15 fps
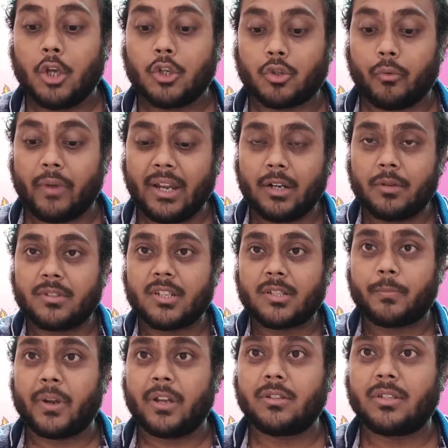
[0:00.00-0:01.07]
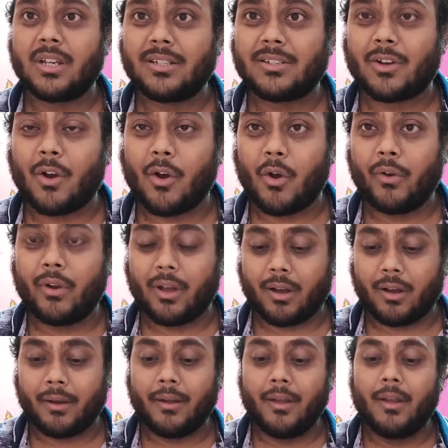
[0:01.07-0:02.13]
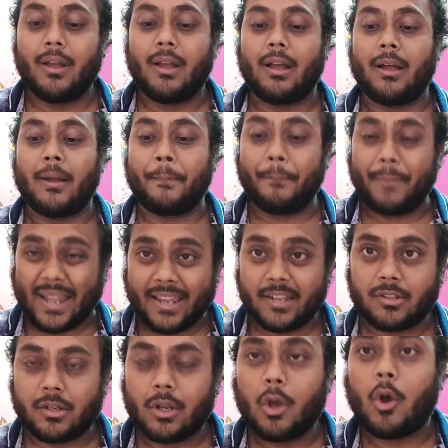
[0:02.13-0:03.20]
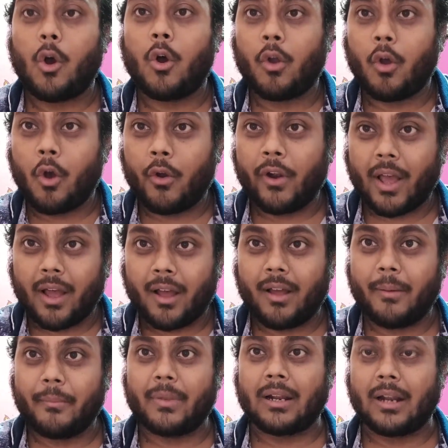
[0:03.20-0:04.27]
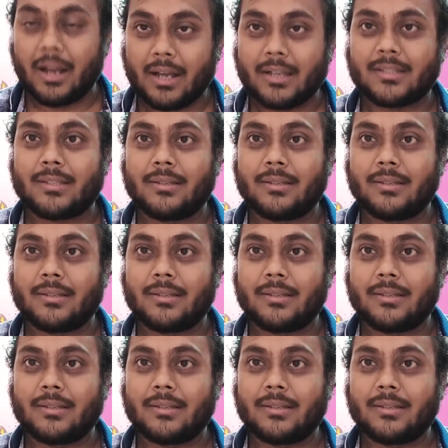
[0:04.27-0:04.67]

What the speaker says: So when it was just printed on a plate or on a glass,